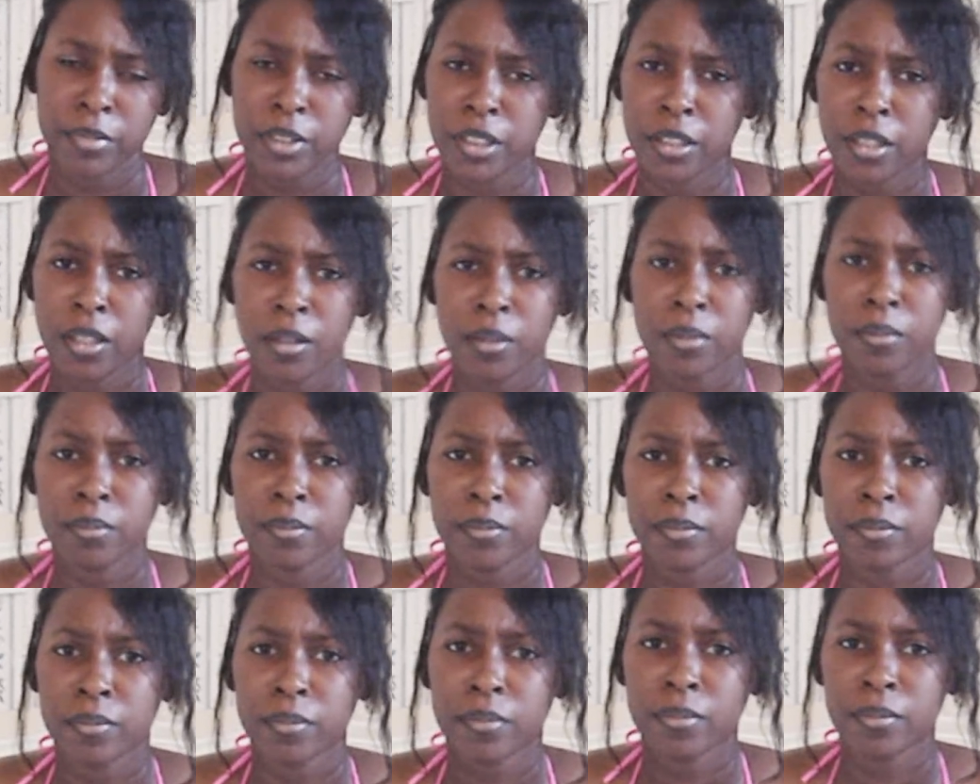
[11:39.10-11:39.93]
You know? Now,
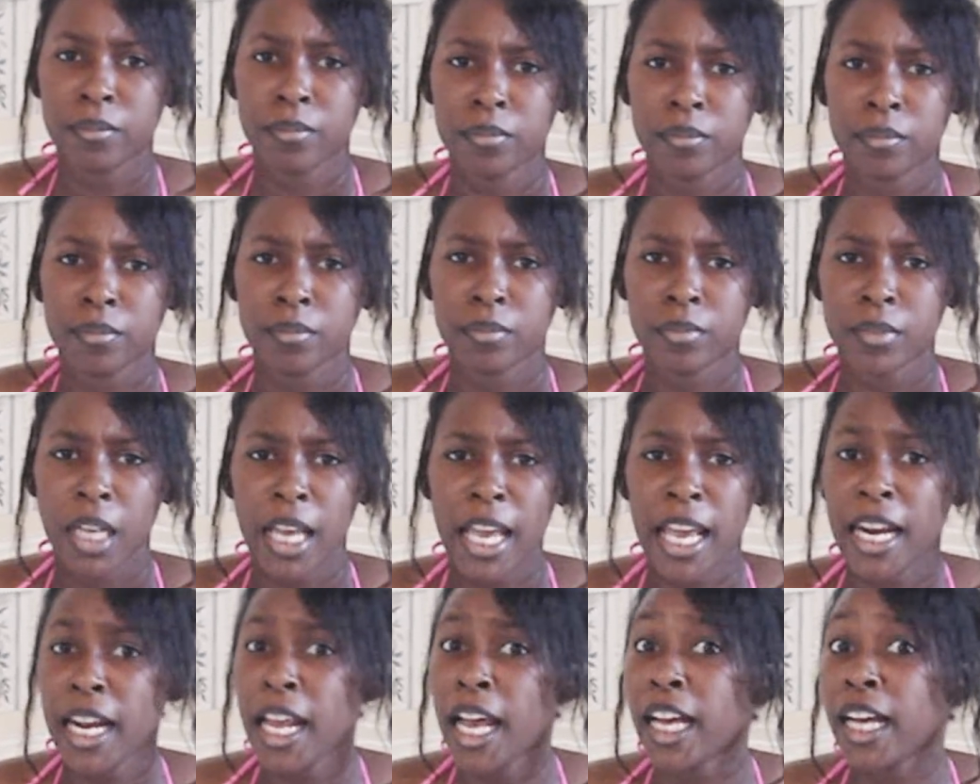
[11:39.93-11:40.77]
the Panty Girl.
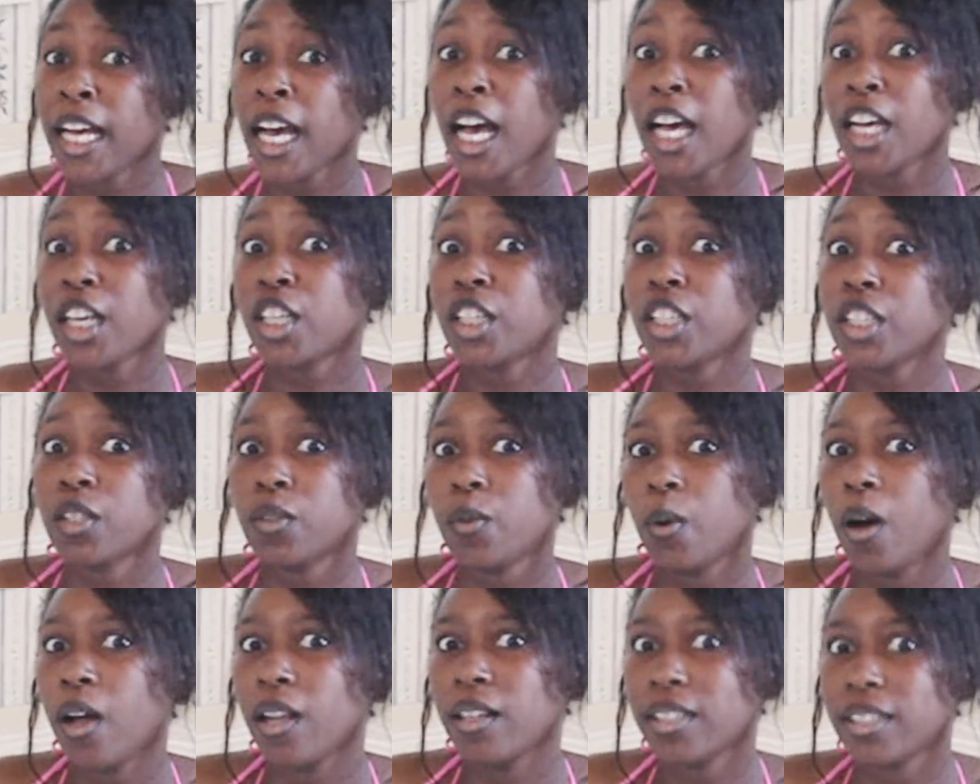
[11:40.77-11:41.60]
Let and everybody I've got know. good
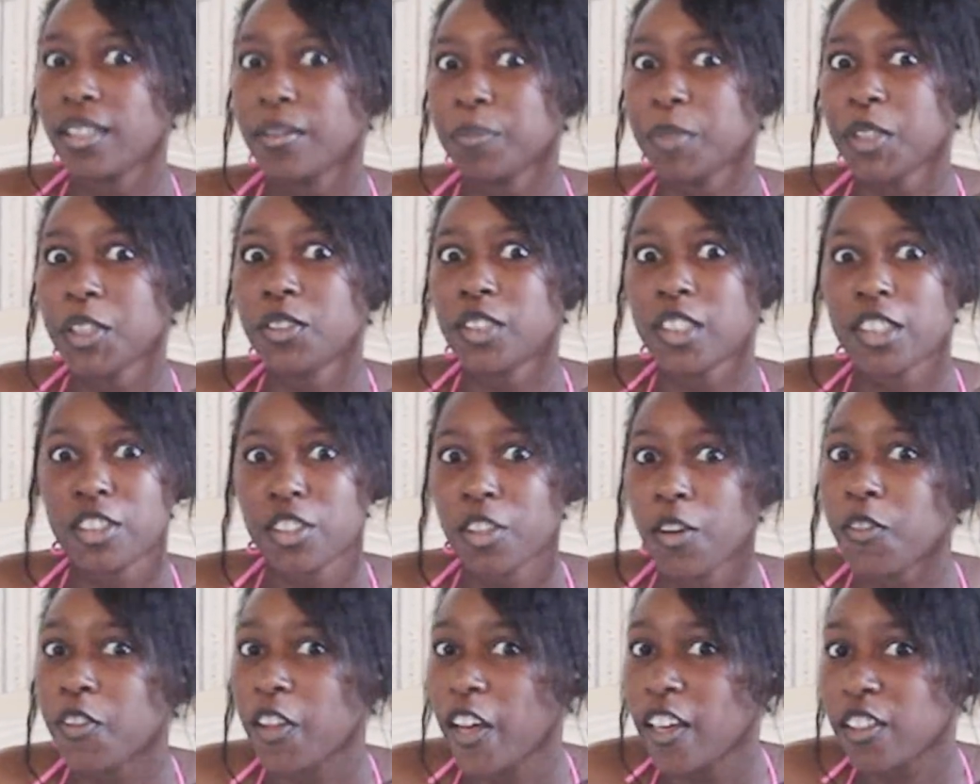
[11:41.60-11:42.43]
quality music,
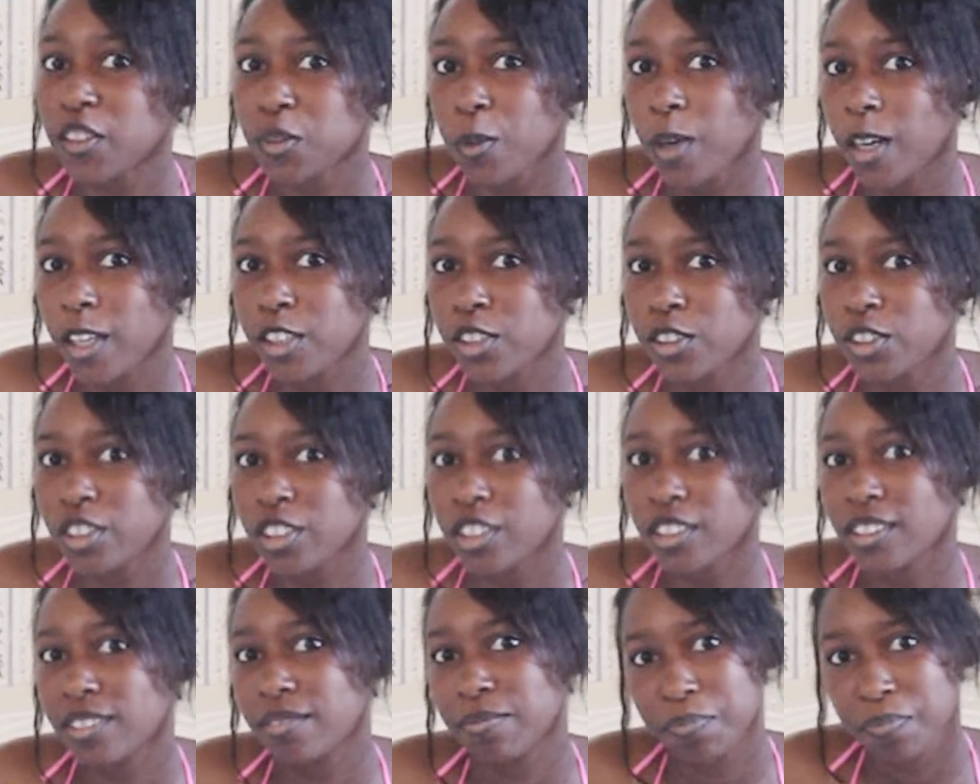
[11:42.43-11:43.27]
so that's why you
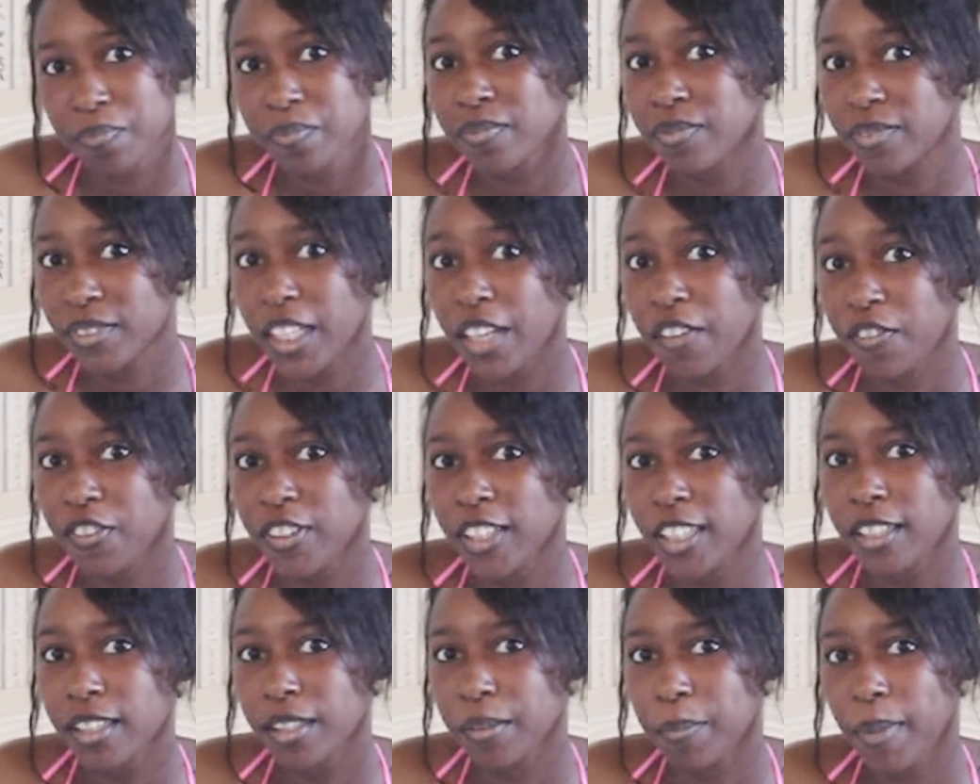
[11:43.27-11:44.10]
should
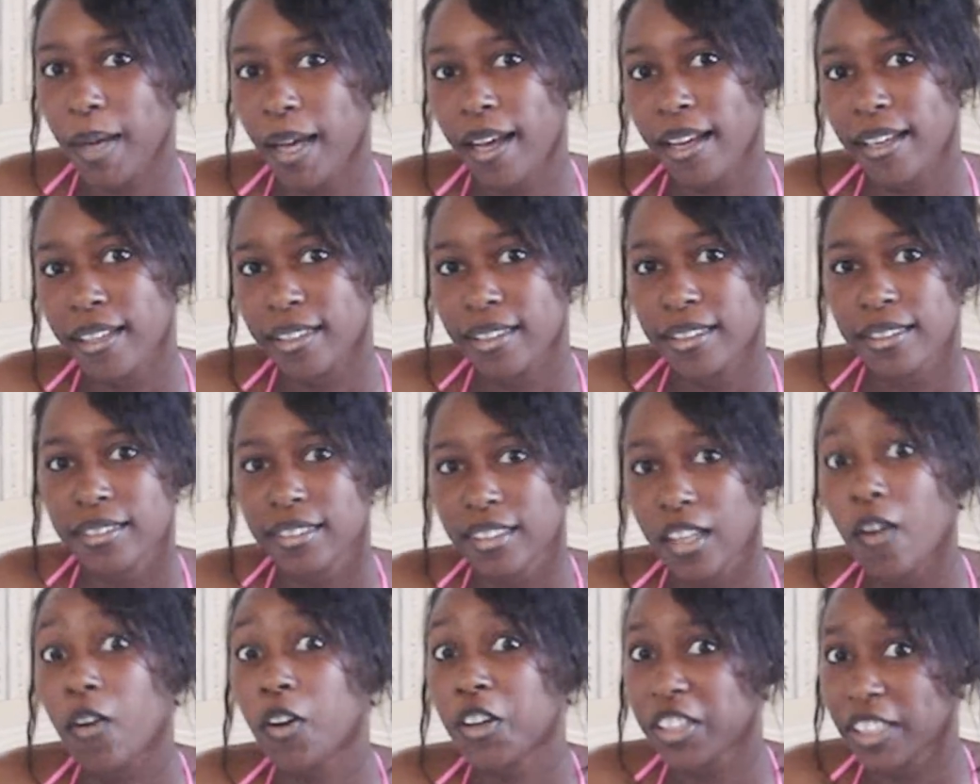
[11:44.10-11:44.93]
definitely buy
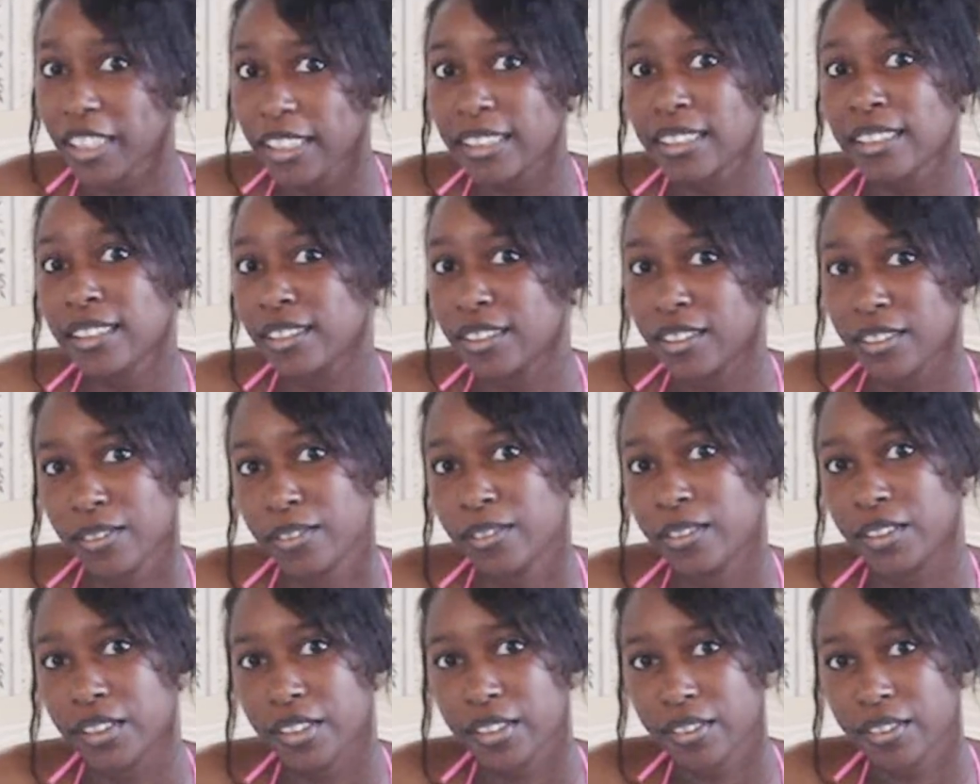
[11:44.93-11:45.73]
it or listen to it. All